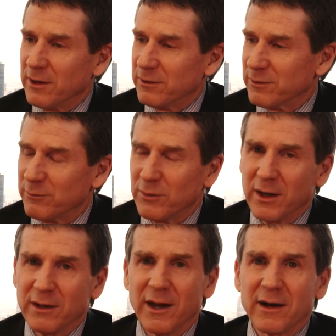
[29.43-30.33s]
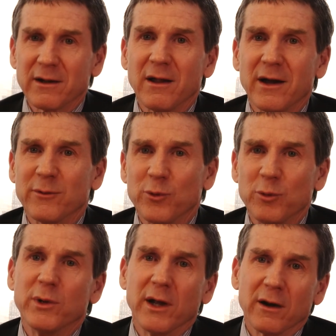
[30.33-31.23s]
someday that client
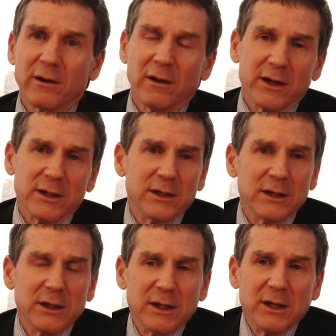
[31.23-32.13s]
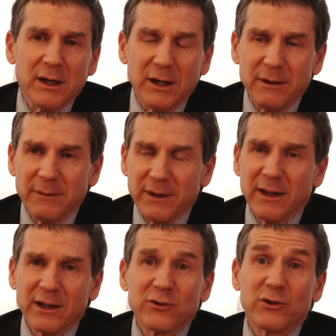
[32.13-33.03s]
would be our client. And
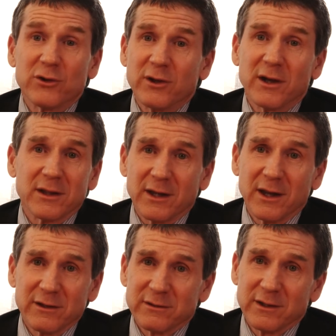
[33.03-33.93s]
that's just not the case